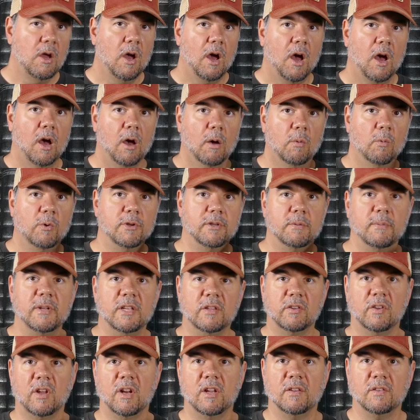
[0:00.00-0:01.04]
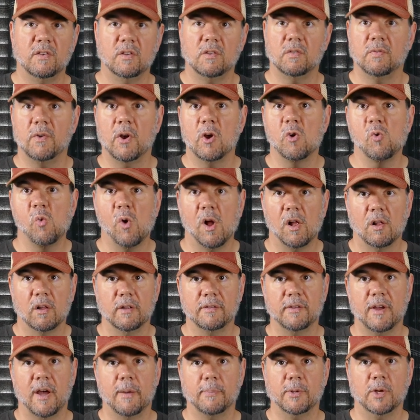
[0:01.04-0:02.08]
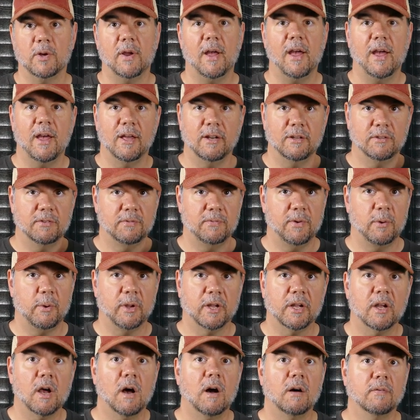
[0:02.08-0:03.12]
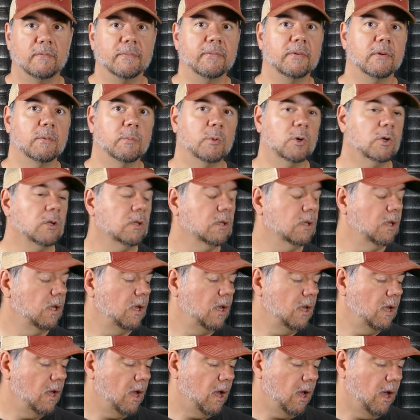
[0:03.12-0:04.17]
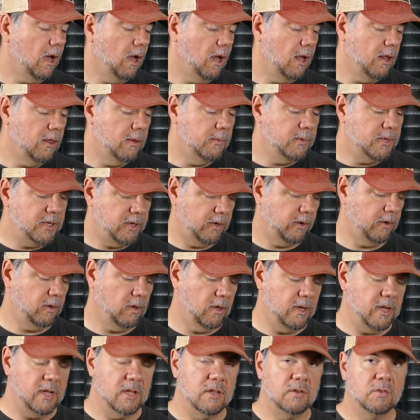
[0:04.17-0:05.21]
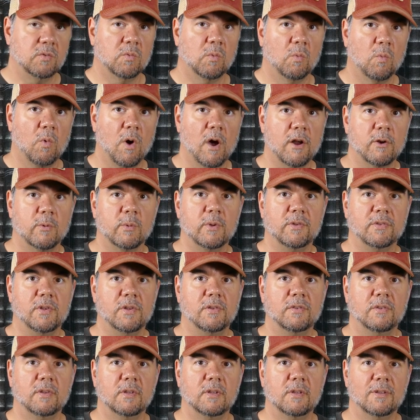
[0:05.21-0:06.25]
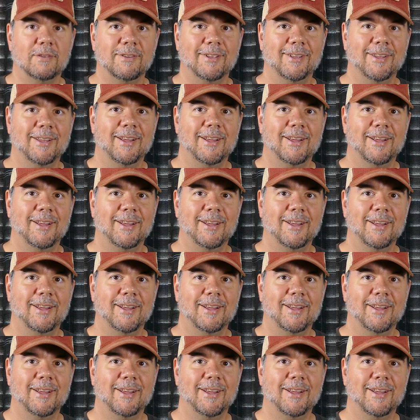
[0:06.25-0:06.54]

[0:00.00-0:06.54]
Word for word: uh, which means that it sits very well on top of your head. It's very comfortable. Uh, the material is water resistant,